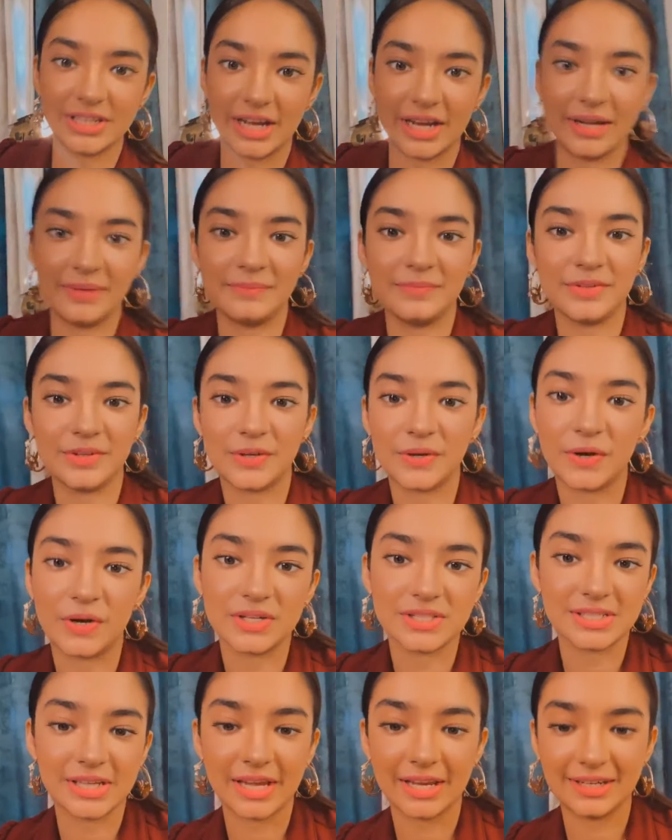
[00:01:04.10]
time we
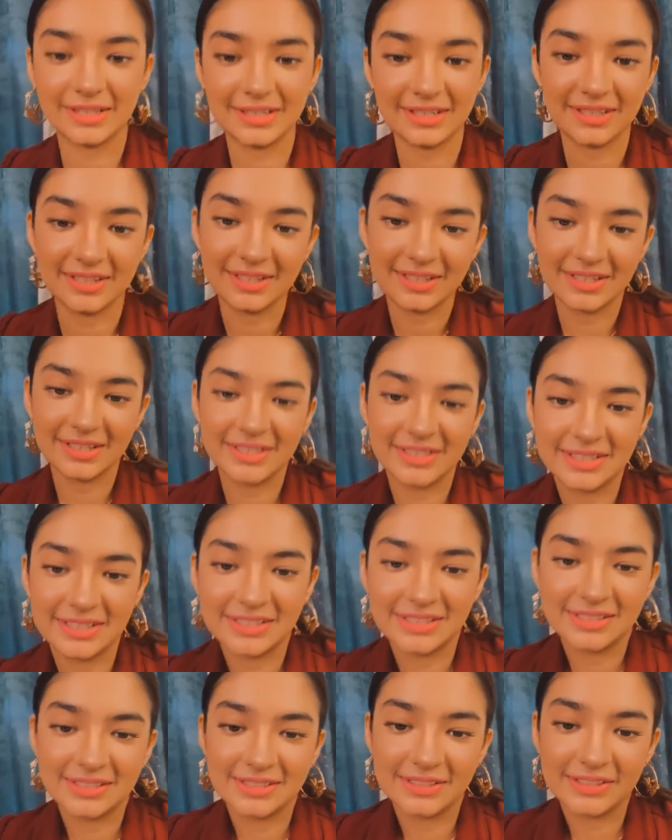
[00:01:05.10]
crossed any,
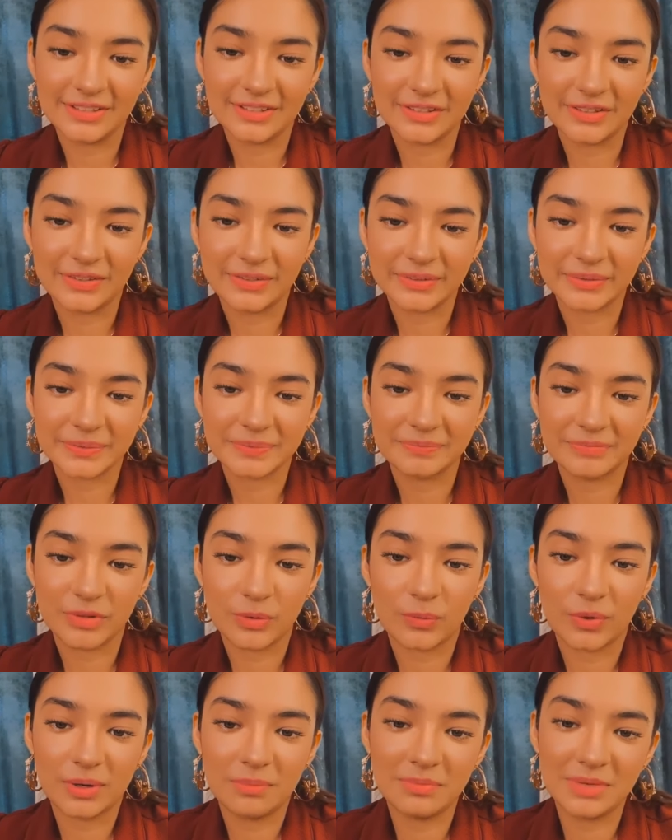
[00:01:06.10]
you know,
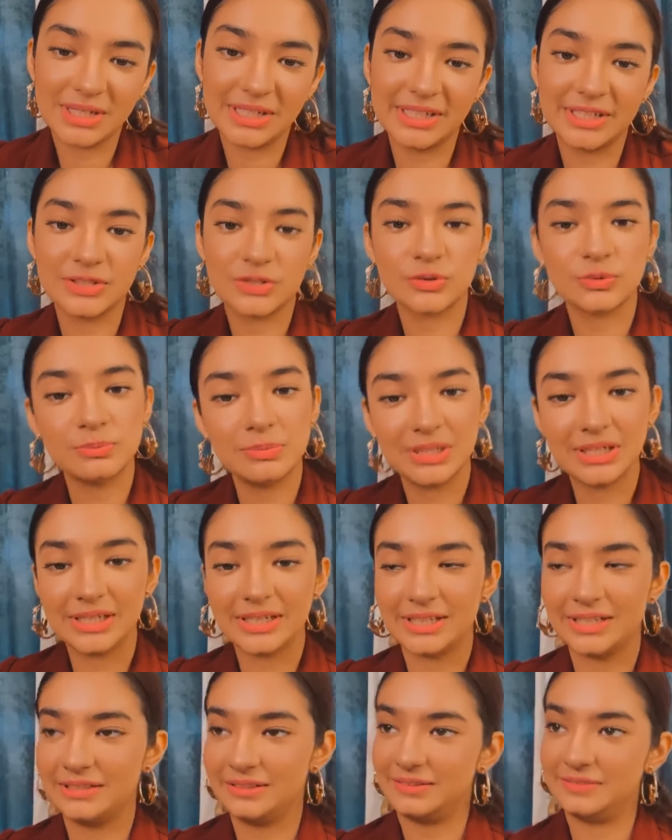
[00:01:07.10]
1 million, 2
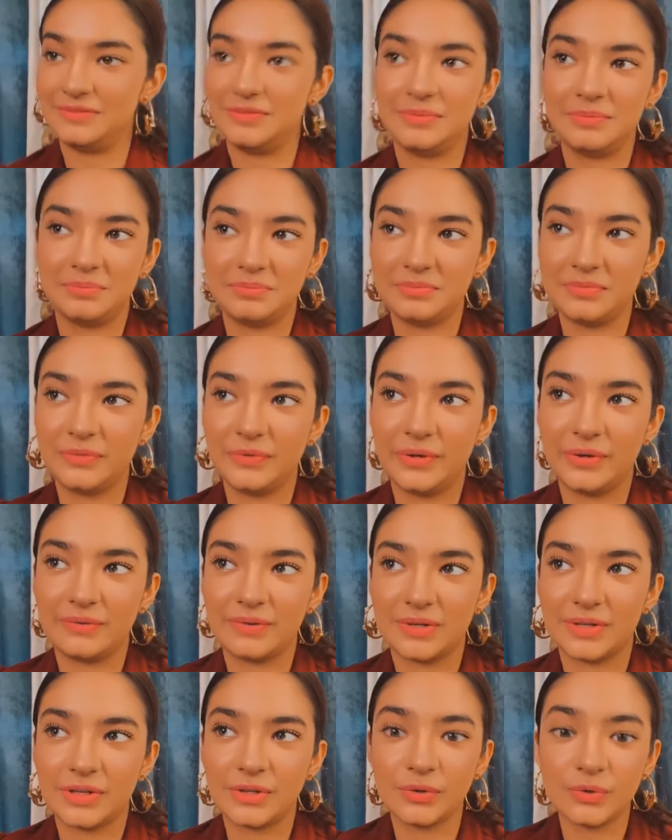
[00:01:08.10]
million,
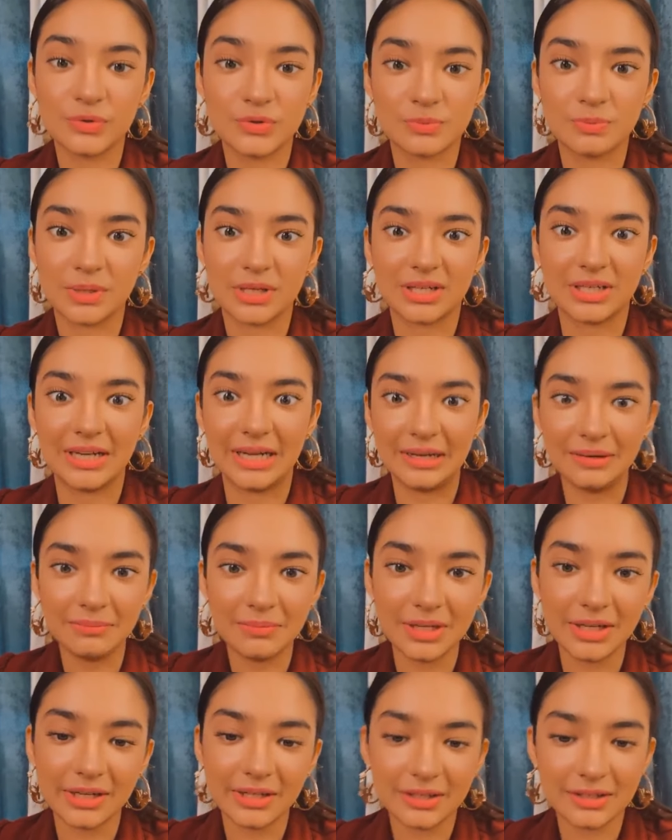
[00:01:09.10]
we were huge. But
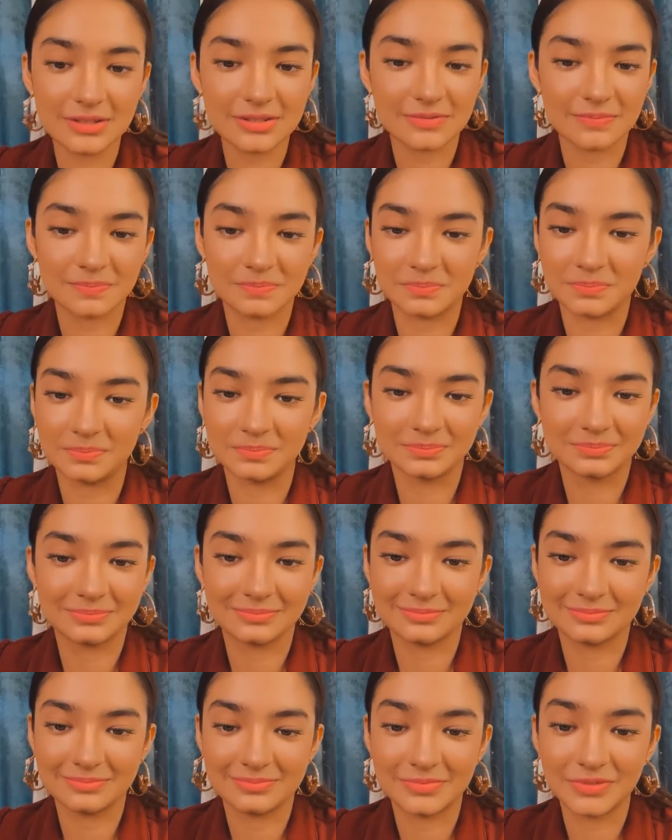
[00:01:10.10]
10 million is
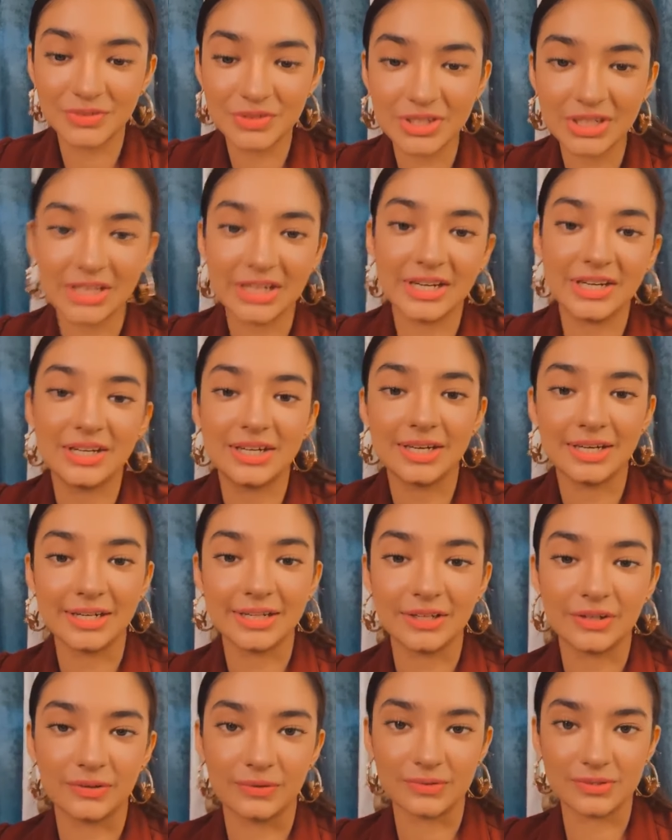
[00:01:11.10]
really,
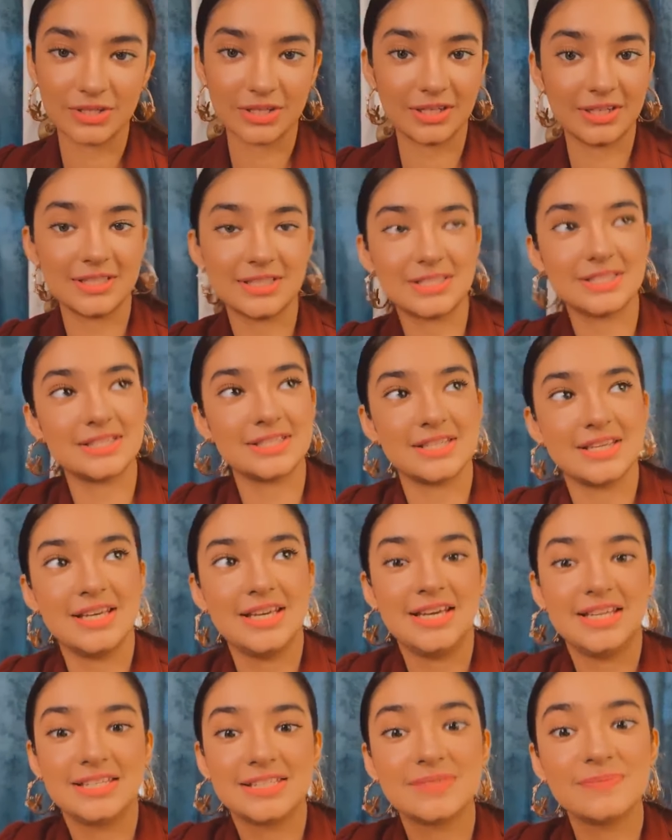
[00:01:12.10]
really huge. And it's
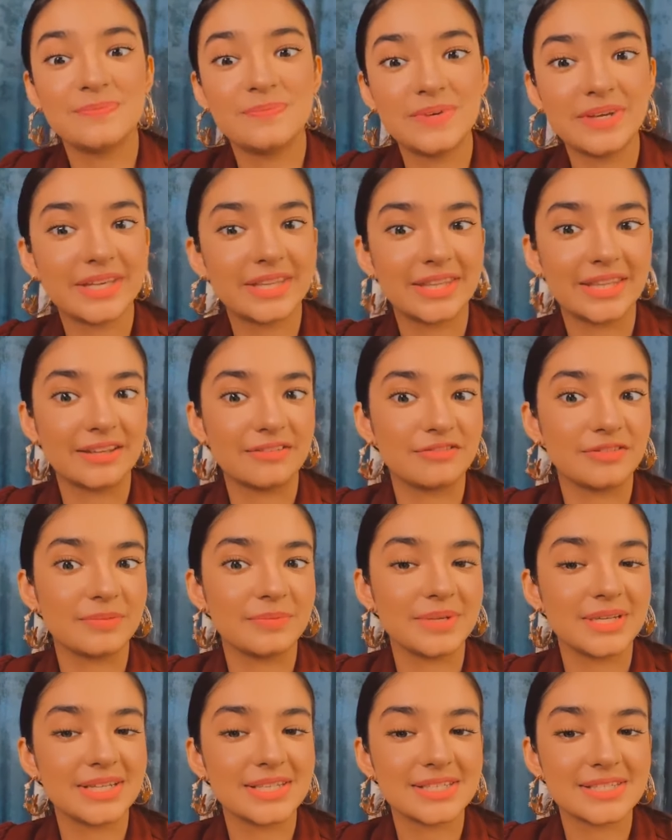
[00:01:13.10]
a big thing
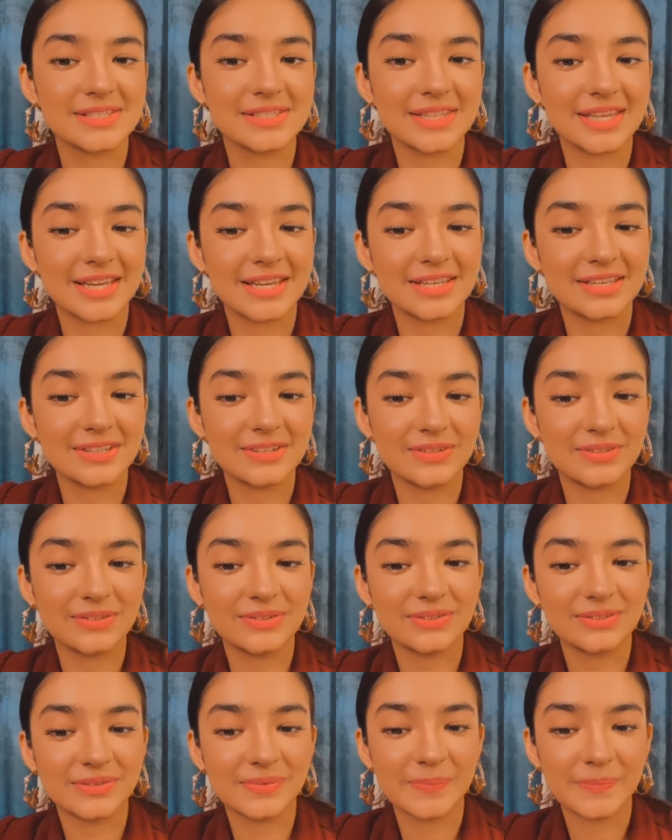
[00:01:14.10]
for me. So, thank
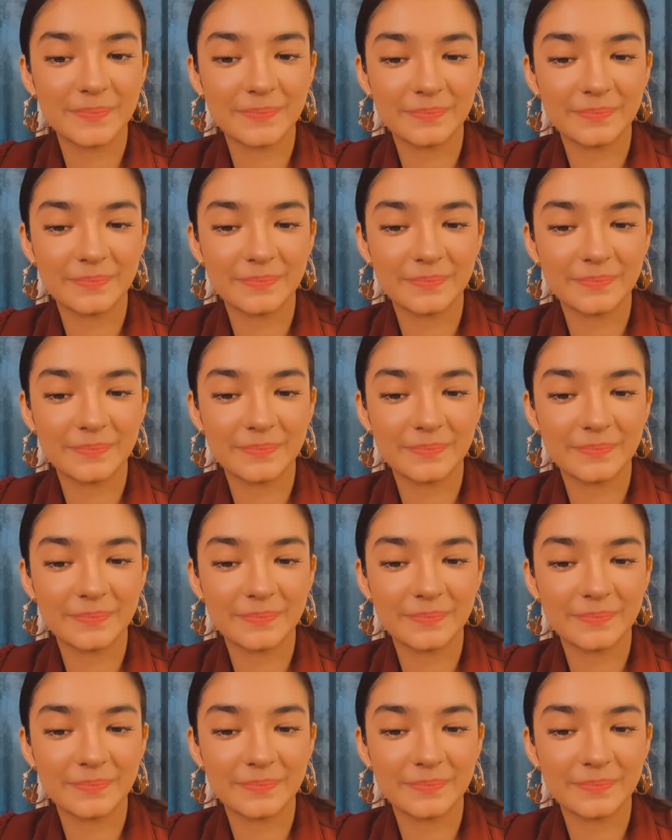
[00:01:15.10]
you.